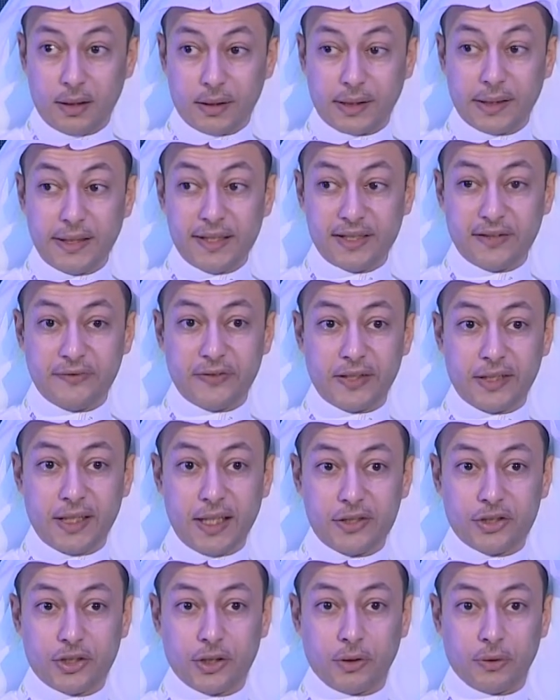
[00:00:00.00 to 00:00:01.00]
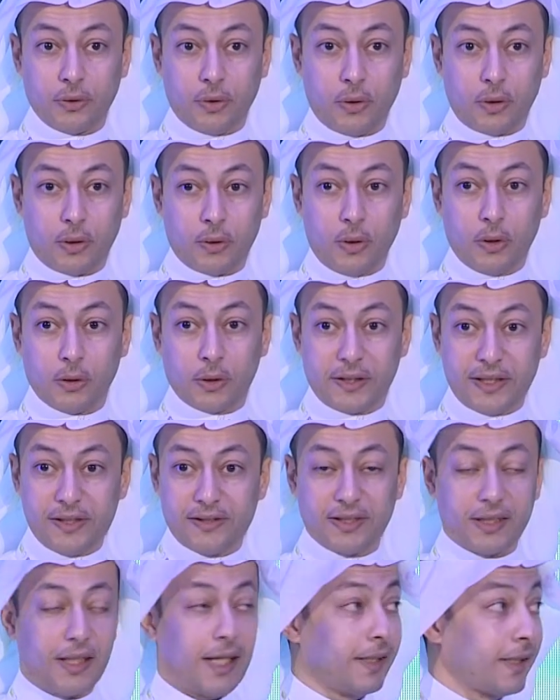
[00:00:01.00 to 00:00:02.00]
classification or
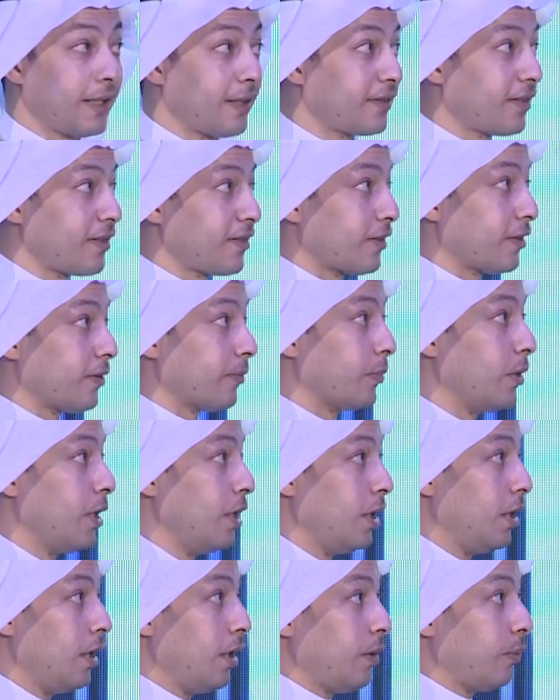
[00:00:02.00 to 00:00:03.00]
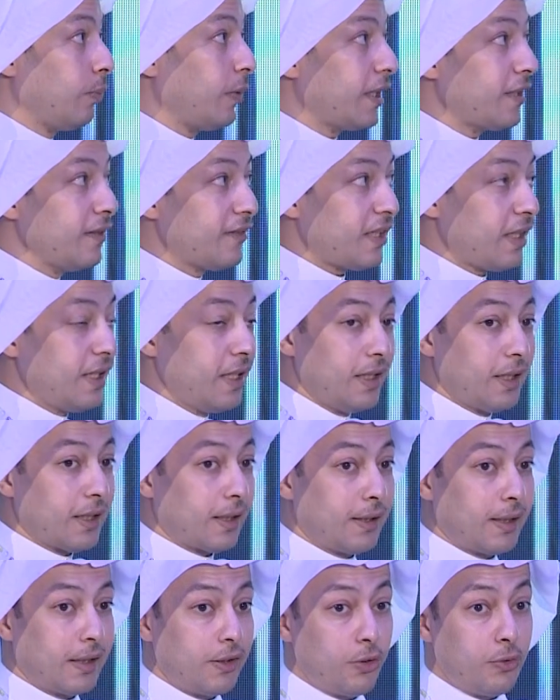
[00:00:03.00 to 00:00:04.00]
this ranking system? We can see
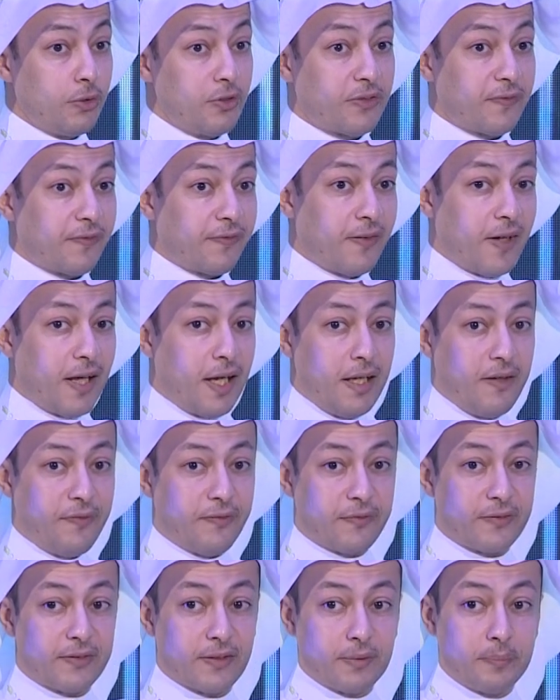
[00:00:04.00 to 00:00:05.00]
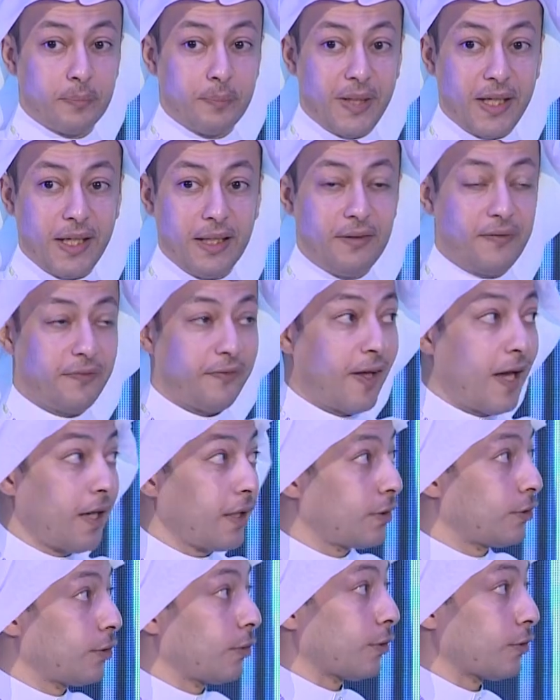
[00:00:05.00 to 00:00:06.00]
here they use 5 main
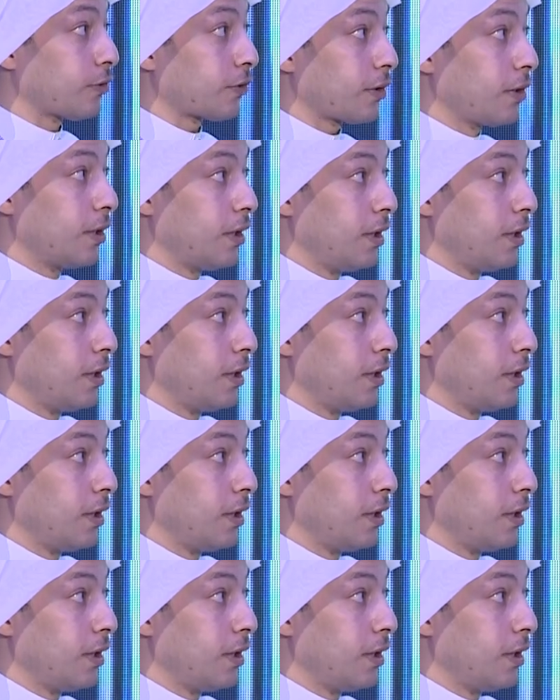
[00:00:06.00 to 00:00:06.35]
factors: